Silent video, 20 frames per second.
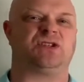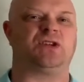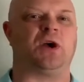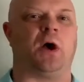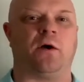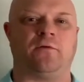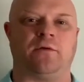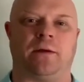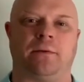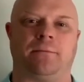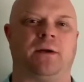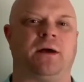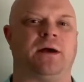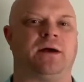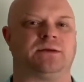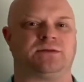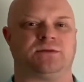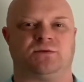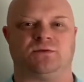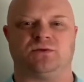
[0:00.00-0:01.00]
solving
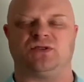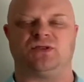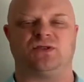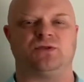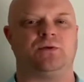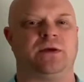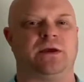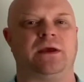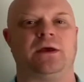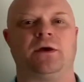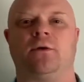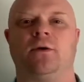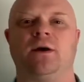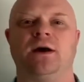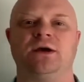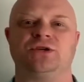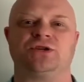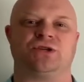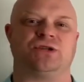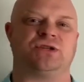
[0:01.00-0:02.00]
puzzles, doing
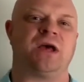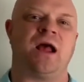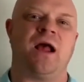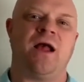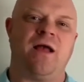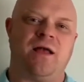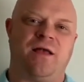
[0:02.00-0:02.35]
equations,